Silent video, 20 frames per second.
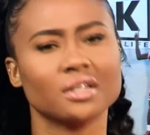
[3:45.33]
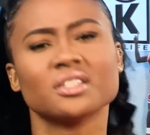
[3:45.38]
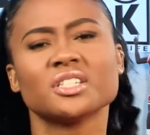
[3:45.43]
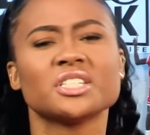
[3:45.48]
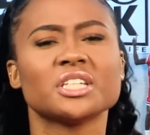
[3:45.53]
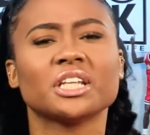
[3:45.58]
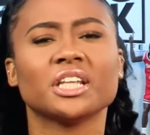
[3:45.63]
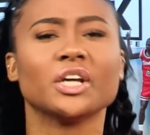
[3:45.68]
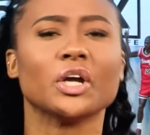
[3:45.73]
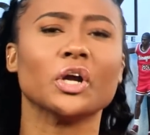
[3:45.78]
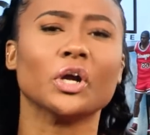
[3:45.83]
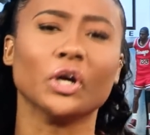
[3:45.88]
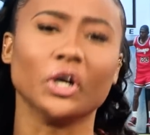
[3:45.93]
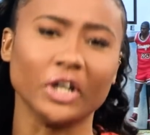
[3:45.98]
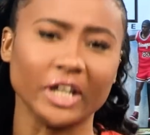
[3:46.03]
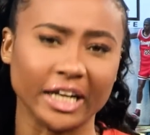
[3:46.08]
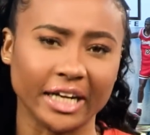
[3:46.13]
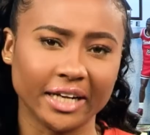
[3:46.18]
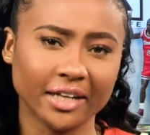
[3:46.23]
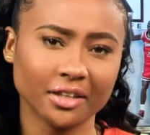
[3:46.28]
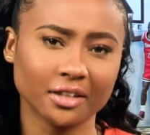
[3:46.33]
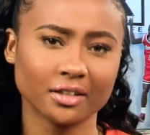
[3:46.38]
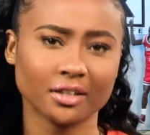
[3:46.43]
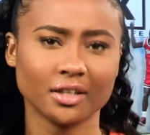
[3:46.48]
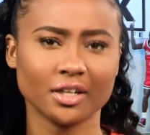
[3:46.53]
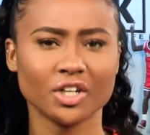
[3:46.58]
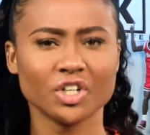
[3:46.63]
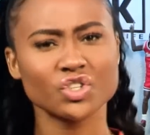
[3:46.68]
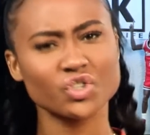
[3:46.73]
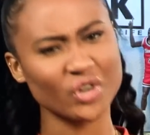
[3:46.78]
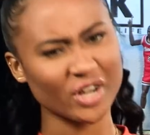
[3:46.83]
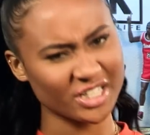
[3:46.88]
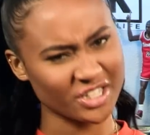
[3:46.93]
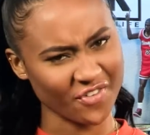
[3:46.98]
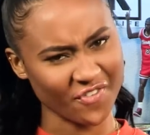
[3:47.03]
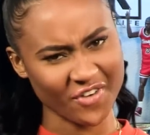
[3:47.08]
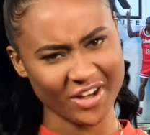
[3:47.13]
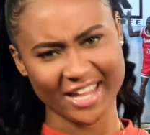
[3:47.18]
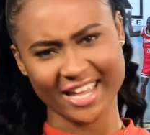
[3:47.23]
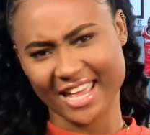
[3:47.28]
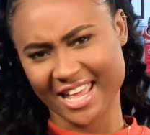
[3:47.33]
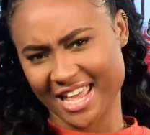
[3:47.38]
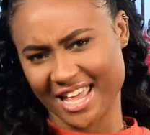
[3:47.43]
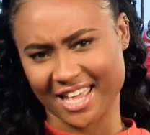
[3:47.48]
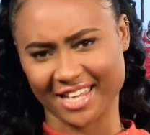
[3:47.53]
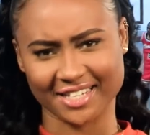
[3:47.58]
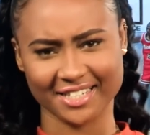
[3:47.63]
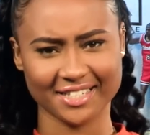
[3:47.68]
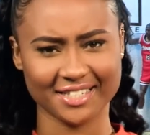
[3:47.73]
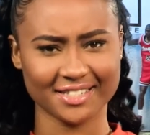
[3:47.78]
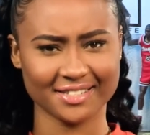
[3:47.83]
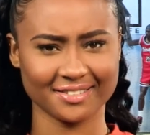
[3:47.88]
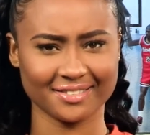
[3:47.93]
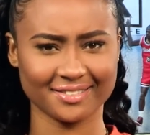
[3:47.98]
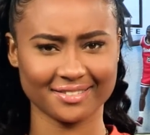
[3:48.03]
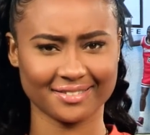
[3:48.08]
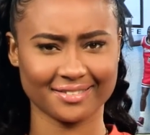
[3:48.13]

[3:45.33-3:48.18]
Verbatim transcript: Silly Ernie. Tricks are for kids.